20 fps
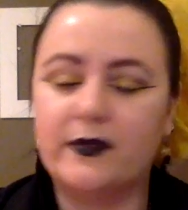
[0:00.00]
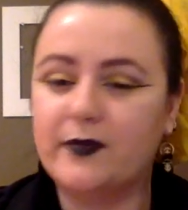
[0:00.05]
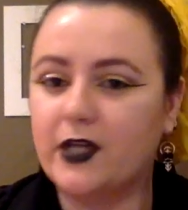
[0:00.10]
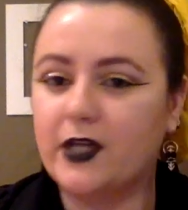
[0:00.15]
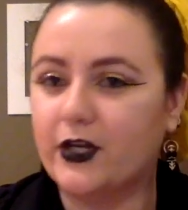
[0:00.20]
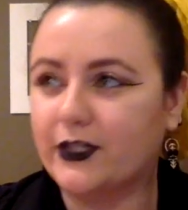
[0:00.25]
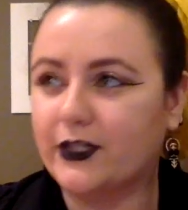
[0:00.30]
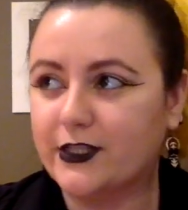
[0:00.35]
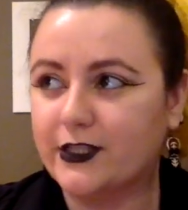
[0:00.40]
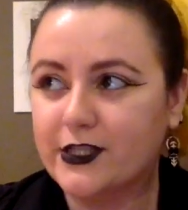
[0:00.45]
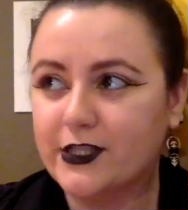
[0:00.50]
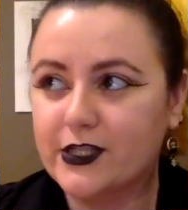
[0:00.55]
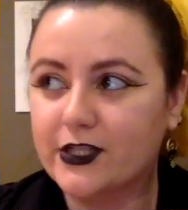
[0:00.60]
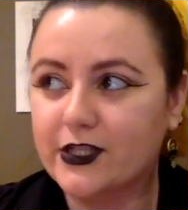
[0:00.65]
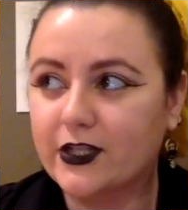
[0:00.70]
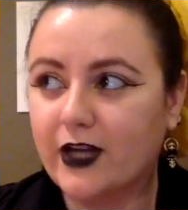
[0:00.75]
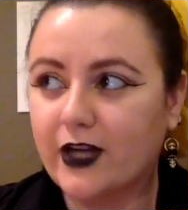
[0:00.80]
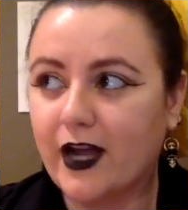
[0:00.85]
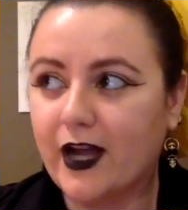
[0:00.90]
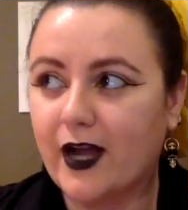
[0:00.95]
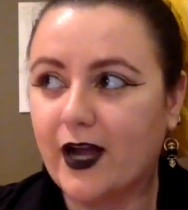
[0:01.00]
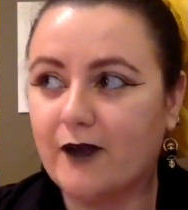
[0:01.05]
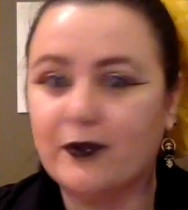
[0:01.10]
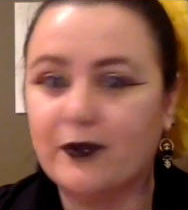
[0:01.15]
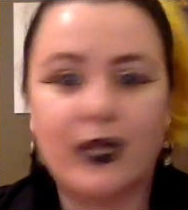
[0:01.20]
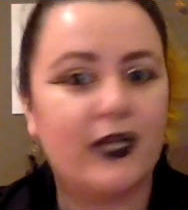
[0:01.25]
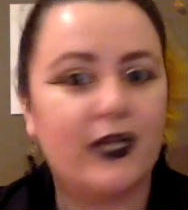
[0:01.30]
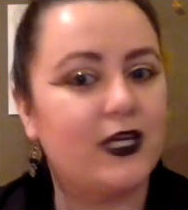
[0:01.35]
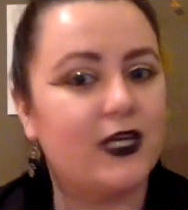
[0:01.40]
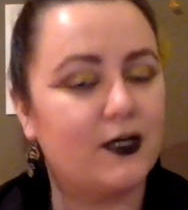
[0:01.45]
me on Instagram,
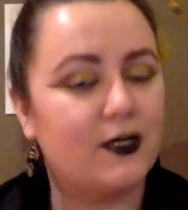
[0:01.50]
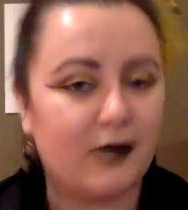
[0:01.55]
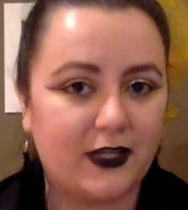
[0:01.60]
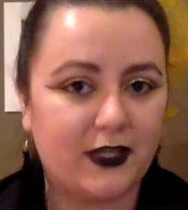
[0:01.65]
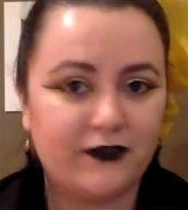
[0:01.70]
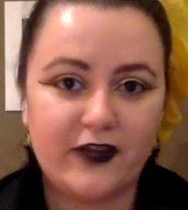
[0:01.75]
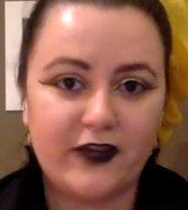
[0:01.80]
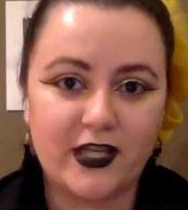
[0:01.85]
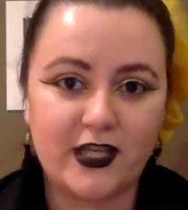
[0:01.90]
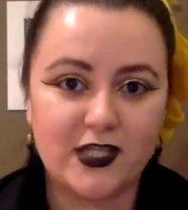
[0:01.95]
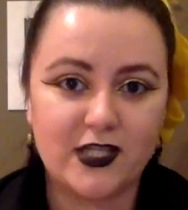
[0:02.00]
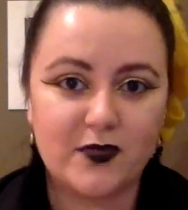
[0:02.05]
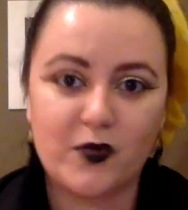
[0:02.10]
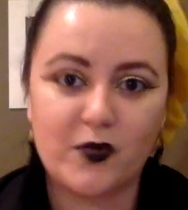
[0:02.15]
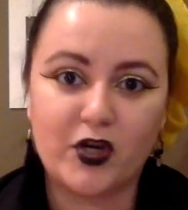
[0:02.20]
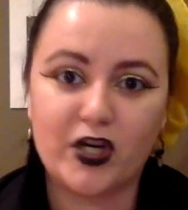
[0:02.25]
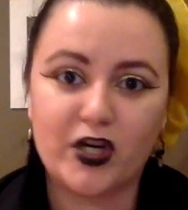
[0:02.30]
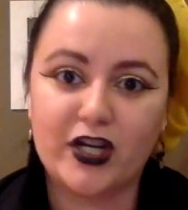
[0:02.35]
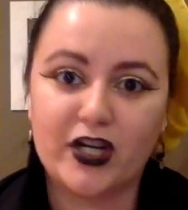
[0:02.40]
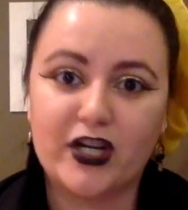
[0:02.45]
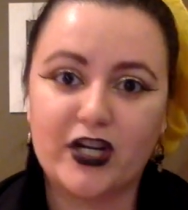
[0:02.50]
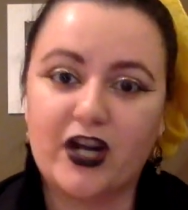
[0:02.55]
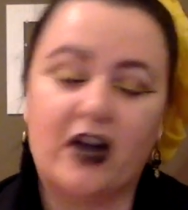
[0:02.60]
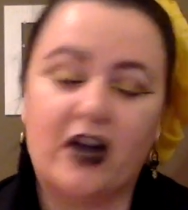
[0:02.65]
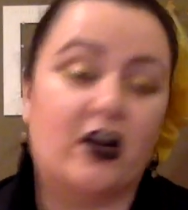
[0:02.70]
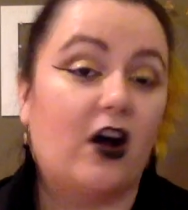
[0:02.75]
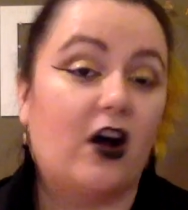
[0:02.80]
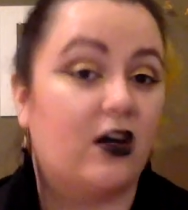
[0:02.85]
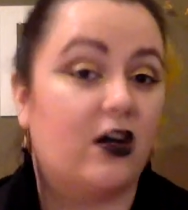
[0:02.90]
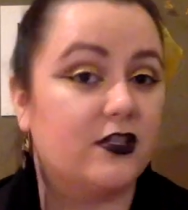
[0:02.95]
liking my Facebook
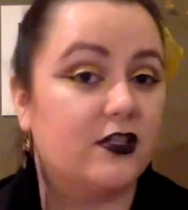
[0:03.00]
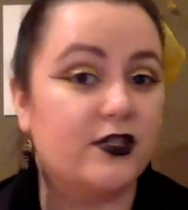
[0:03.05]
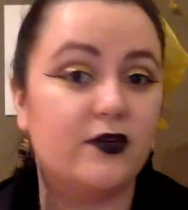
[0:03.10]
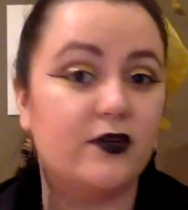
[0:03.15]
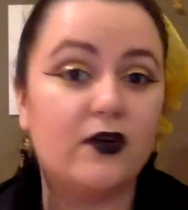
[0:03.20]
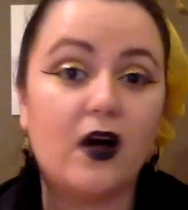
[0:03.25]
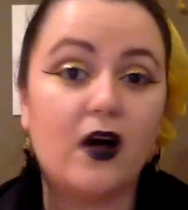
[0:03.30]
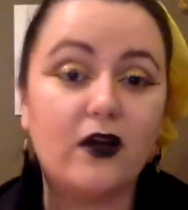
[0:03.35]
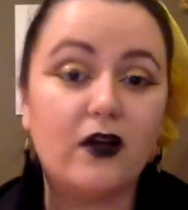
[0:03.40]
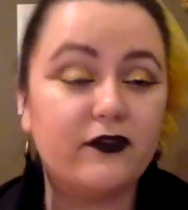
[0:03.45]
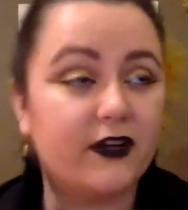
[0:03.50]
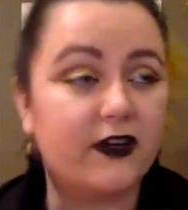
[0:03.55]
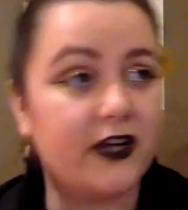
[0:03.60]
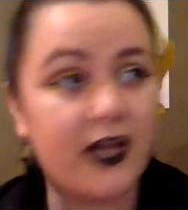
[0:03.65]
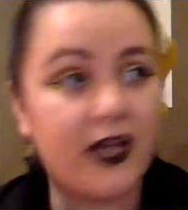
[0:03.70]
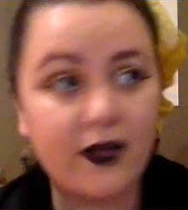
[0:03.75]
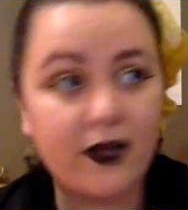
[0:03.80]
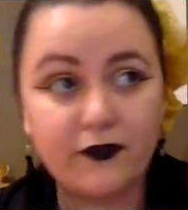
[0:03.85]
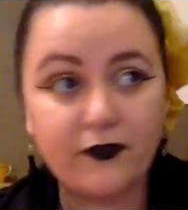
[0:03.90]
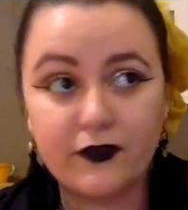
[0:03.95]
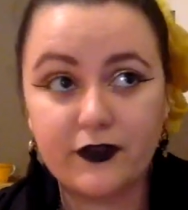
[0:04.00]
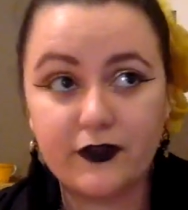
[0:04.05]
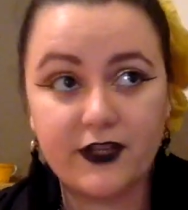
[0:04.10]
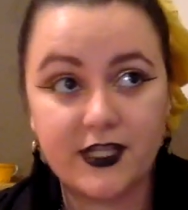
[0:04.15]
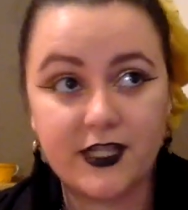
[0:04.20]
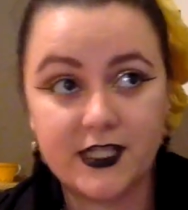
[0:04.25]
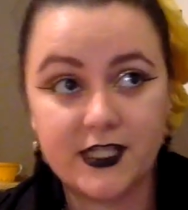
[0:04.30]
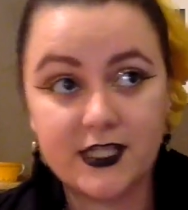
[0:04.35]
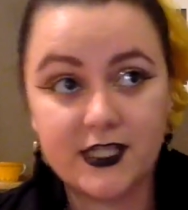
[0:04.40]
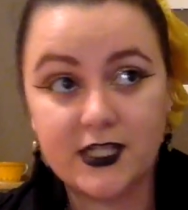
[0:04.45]
are also all very helpful
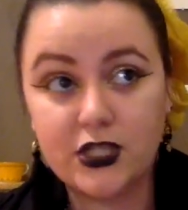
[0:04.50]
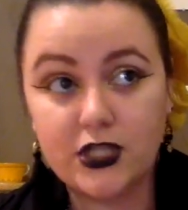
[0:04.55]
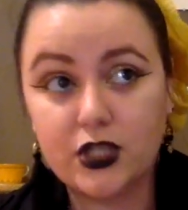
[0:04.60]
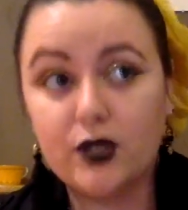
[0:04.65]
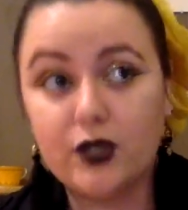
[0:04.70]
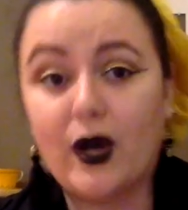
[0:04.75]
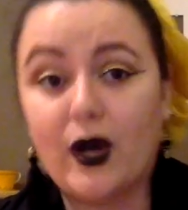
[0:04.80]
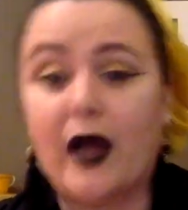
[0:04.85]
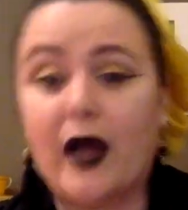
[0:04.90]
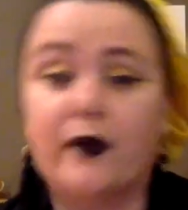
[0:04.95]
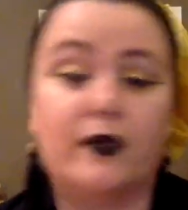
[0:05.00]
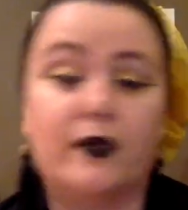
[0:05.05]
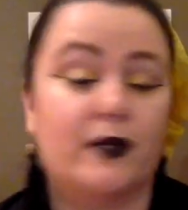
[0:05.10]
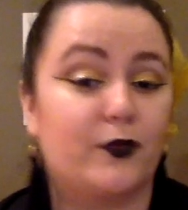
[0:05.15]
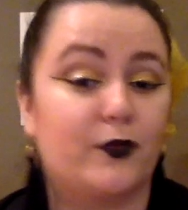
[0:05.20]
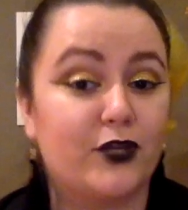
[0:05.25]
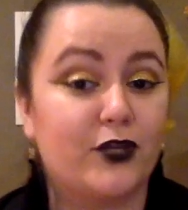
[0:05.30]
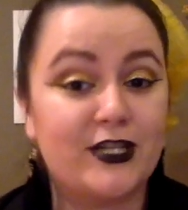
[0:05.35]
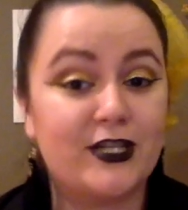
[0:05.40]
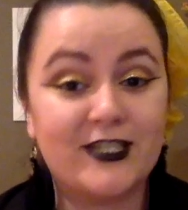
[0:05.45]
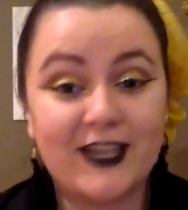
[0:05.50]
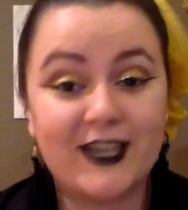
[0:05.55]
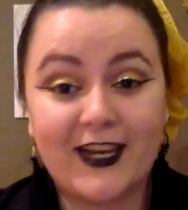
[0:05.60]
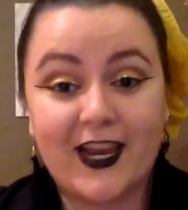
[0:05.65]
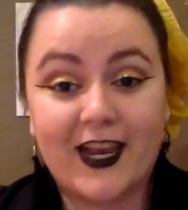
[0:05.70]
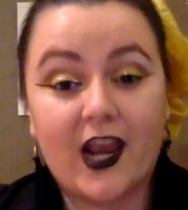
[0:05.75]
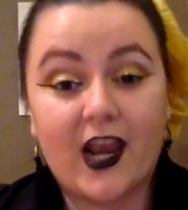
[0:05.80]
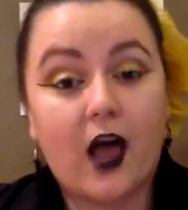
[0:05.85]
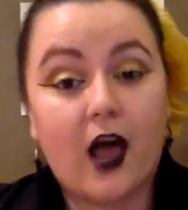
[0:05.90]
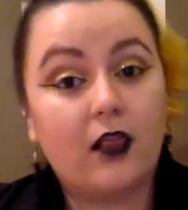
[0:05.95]
things to do. I would appreciate
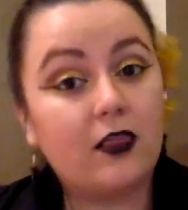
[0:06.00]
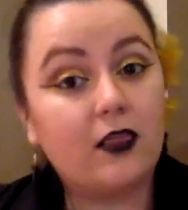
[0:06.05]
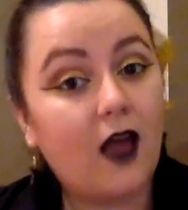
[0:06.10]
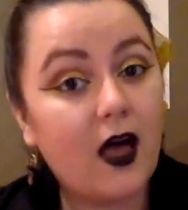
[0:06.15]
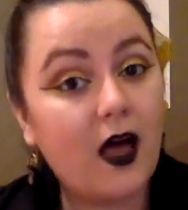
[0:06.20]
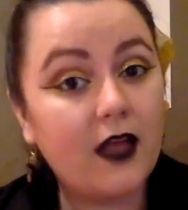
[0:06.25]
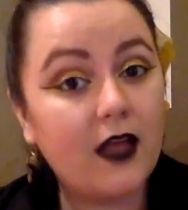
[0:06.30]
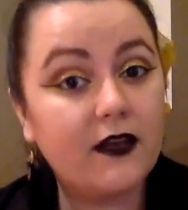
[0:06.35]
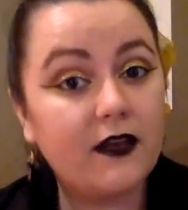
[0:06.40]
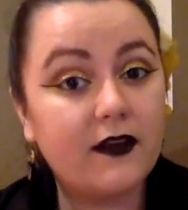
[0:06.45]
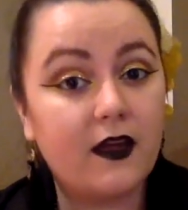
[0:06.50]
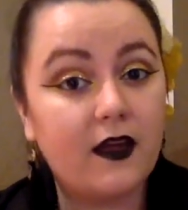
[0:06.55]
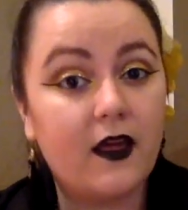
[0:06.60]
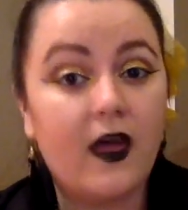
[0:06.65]
it a lot.